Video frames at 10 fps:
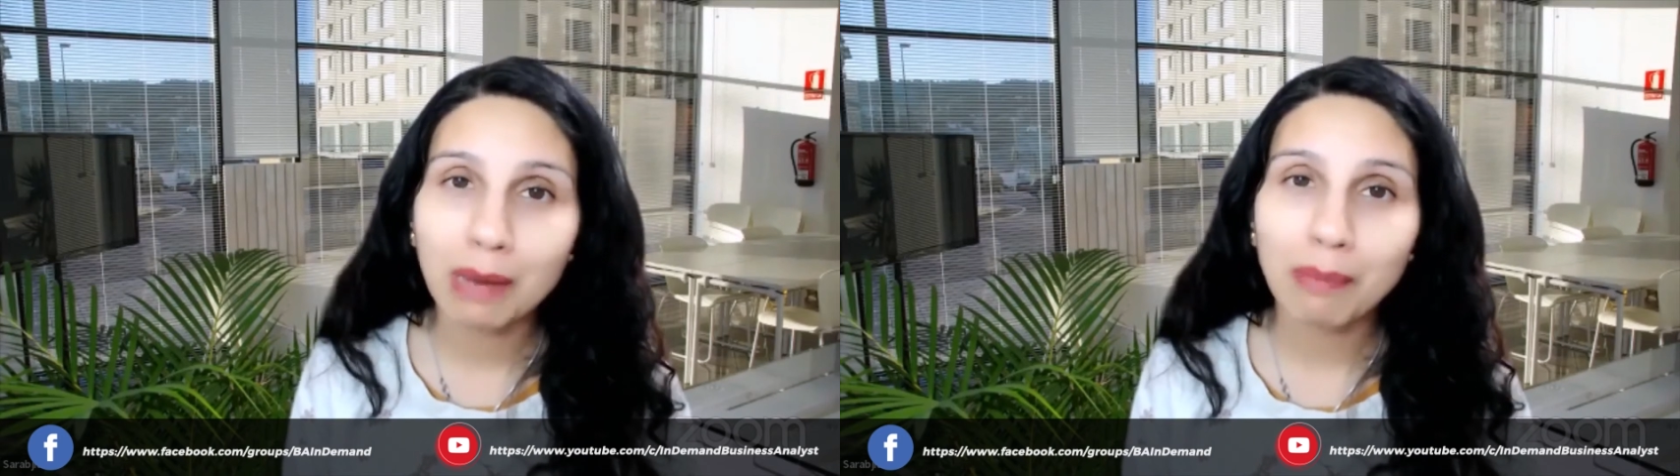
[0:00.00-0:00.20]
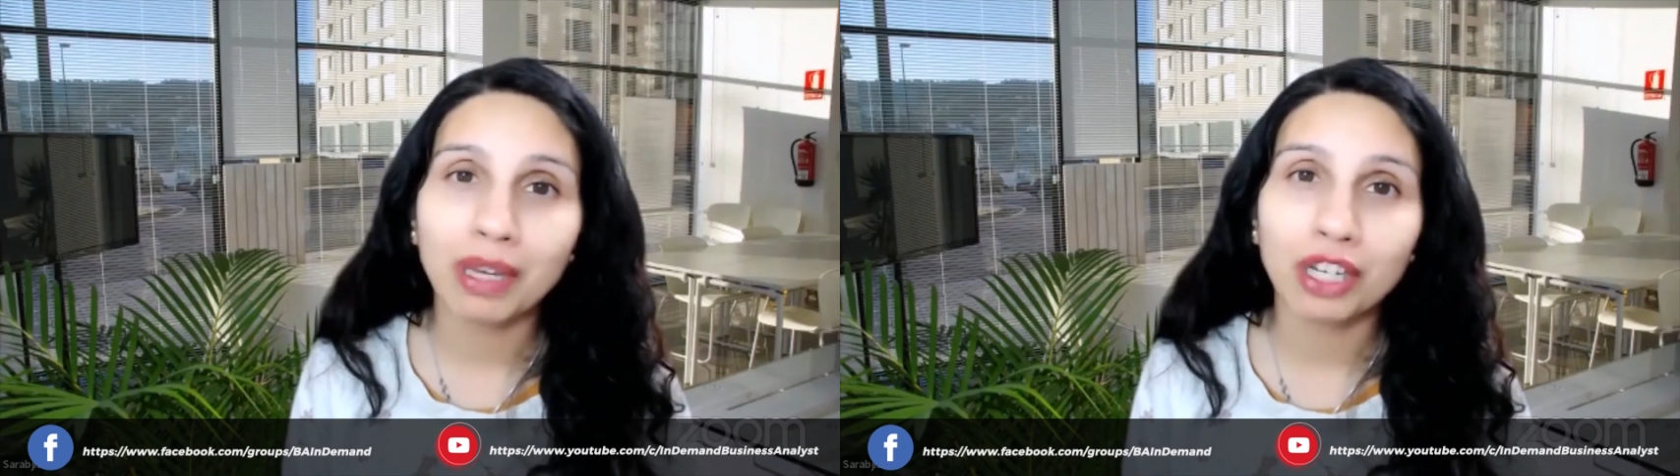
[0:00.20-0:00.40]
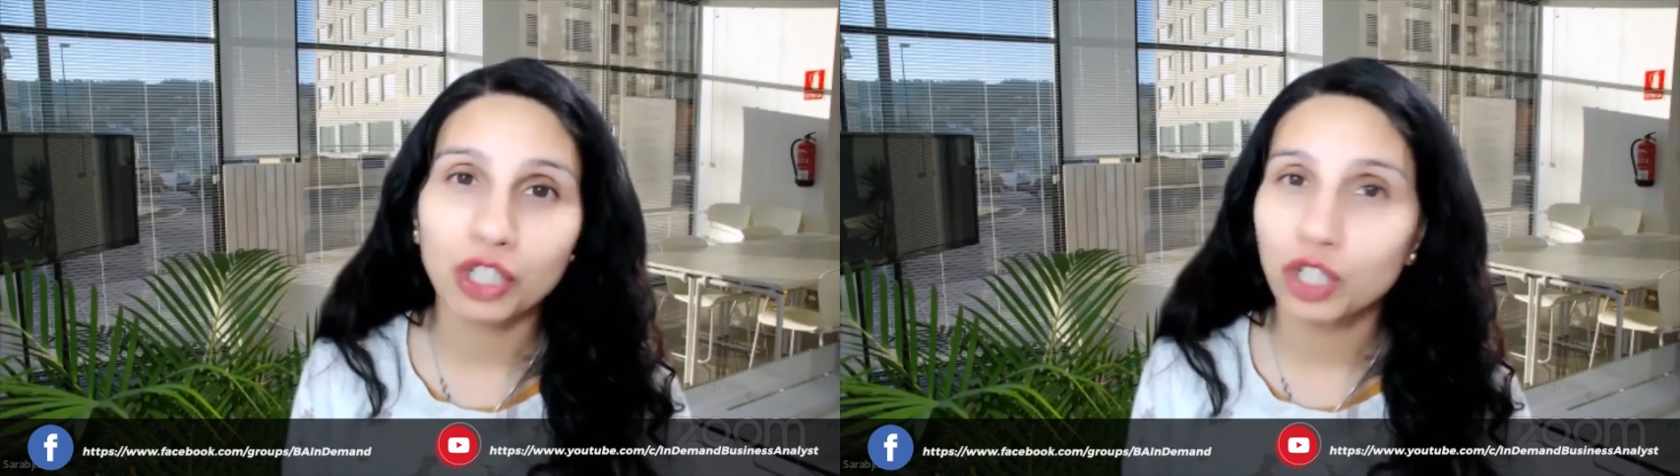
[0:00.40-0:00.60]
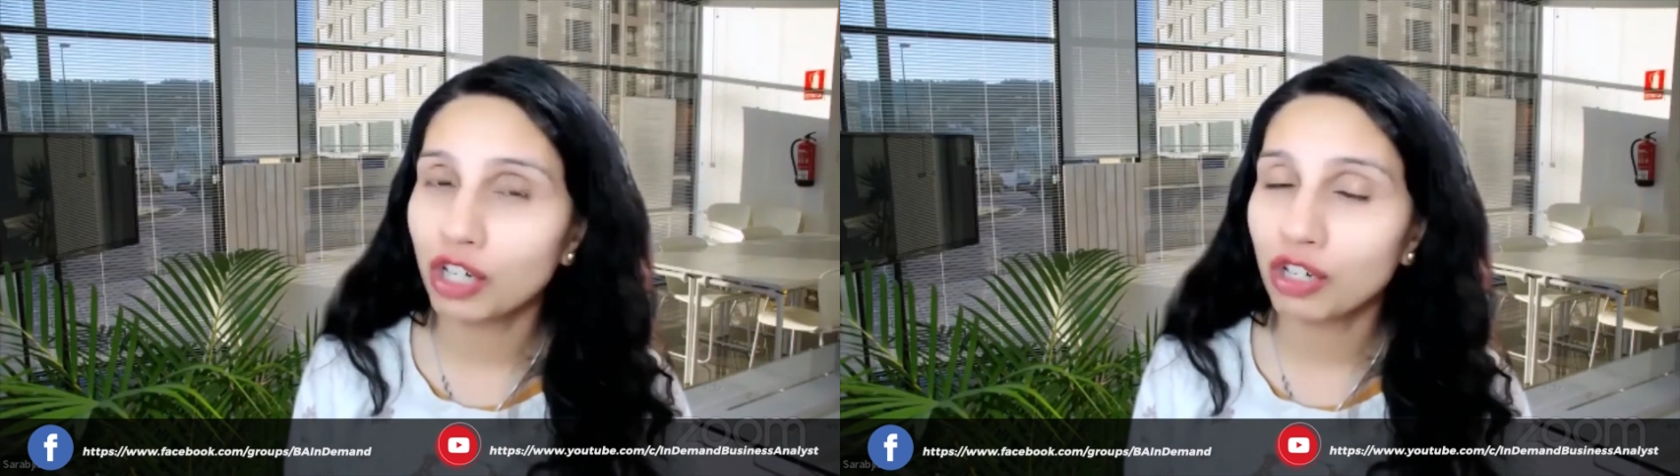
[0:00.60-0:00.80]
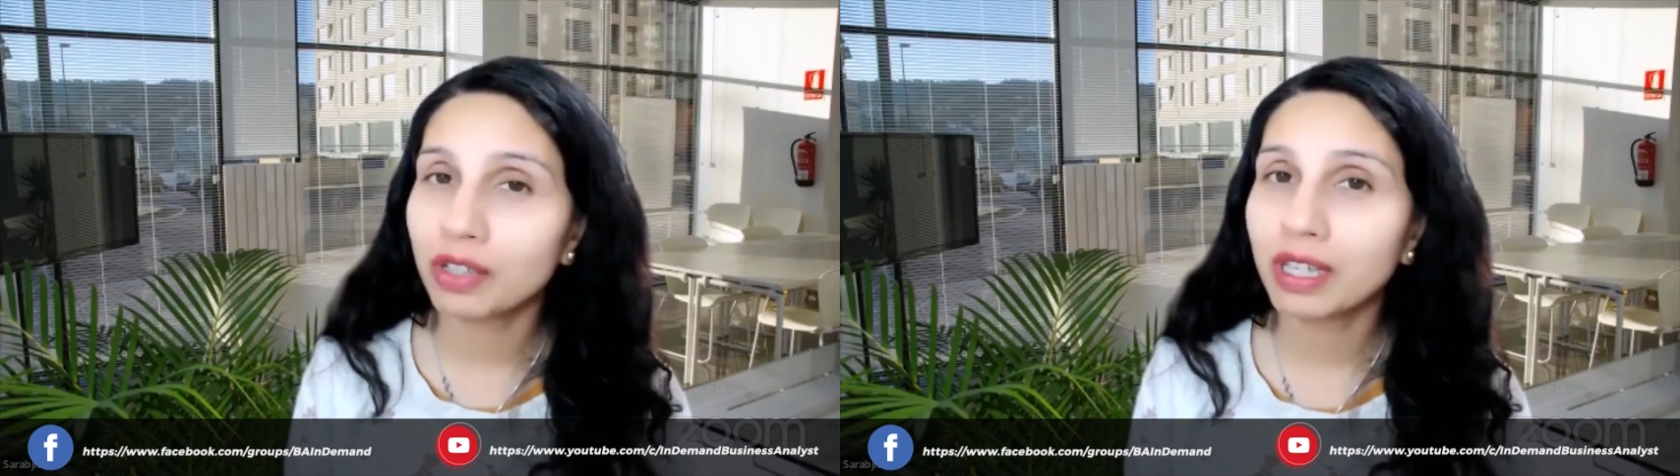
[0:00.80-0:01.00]
because
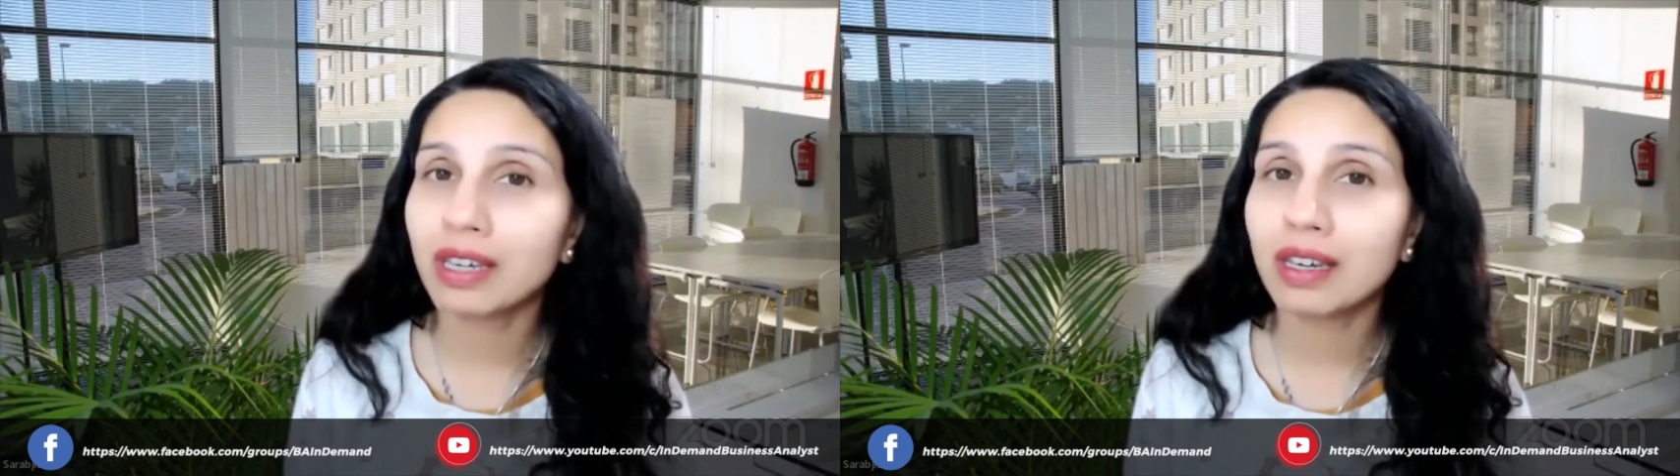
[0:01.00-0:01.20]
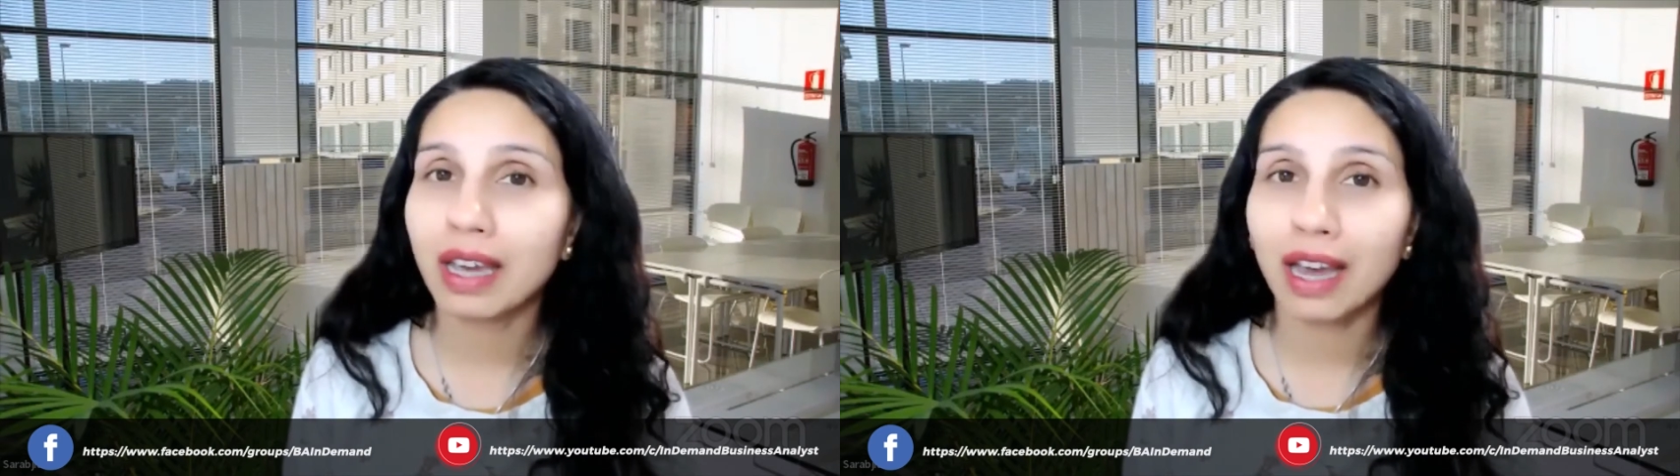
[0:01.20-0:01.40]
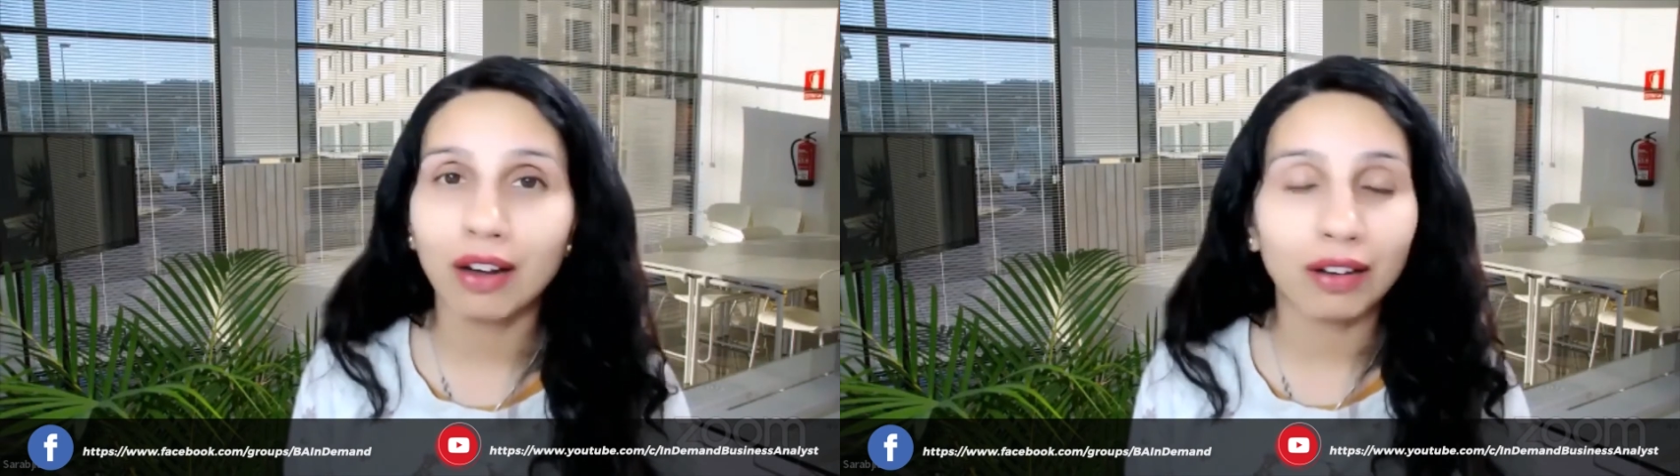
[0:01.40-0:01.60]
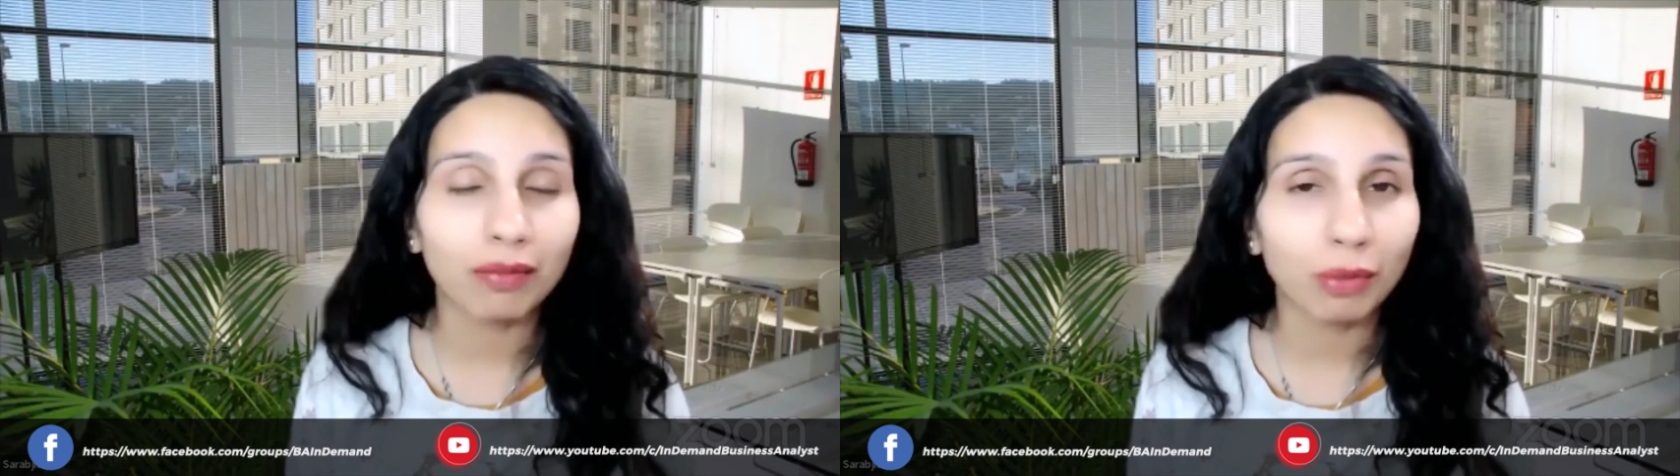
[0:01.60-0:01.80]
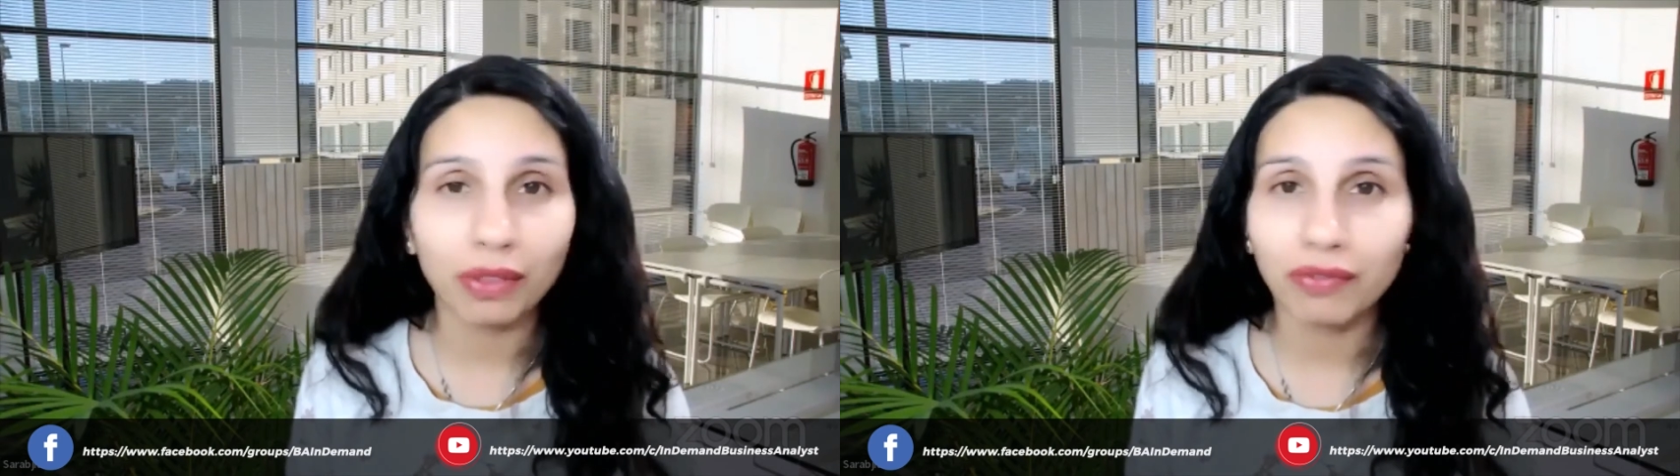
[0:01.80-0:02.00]
generally with